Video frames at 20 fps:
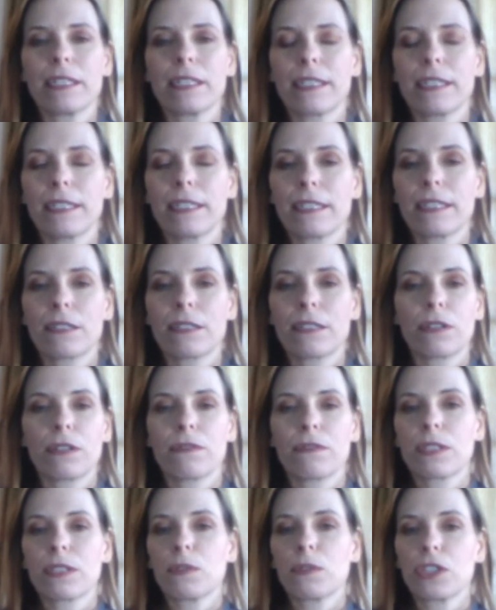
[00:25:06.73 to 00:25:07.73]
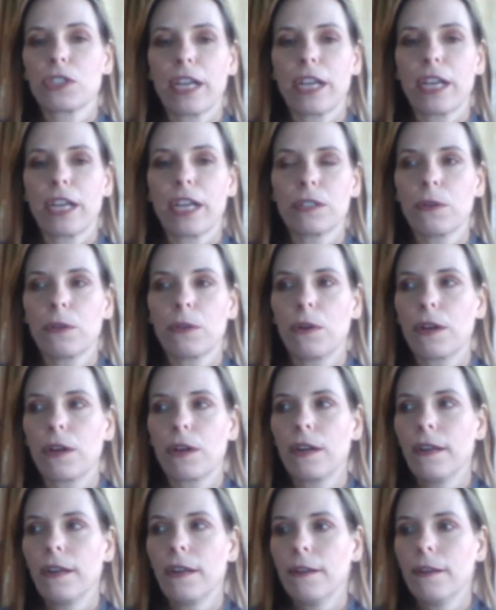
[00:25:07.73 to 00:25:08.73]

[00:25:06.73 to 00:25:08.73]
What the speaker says: to sort of switch out your